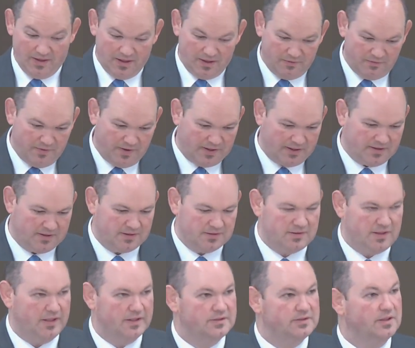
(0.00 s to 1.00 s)
It affected the
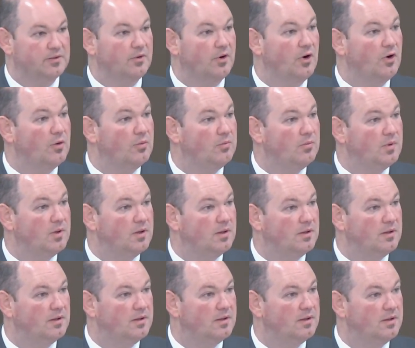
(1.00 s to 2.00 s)
saints in Rome.
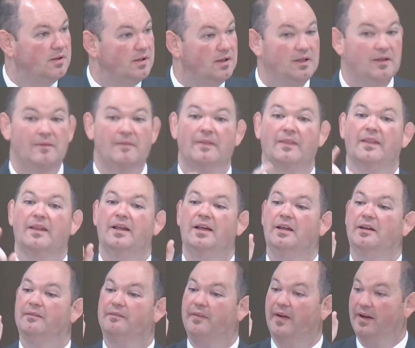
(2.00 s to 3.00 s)

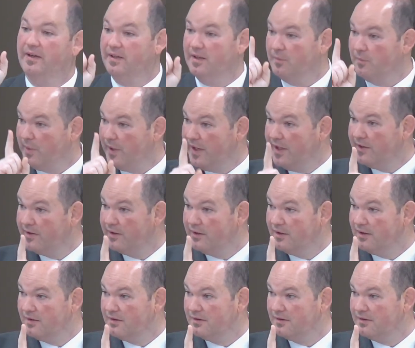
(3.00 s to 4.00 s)
It affected
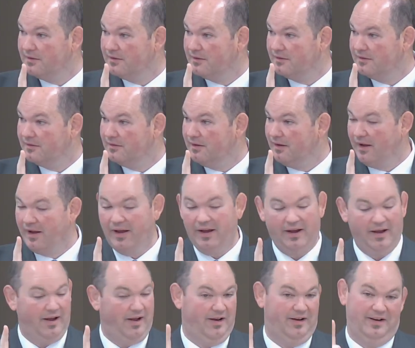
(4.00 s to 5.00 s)
Peter.
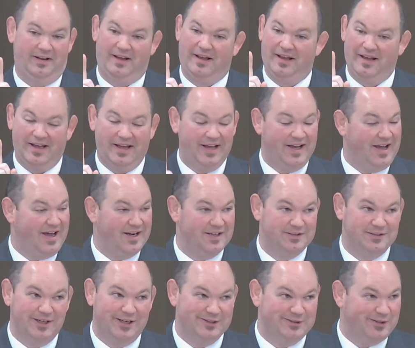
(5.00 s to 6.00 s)
And he had a
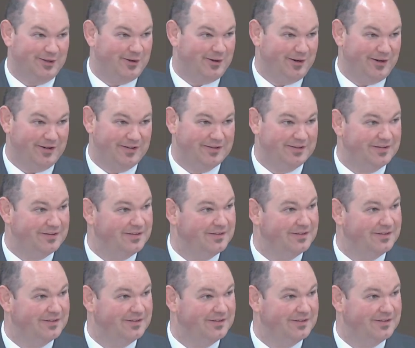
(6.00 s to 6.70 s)
change of heart.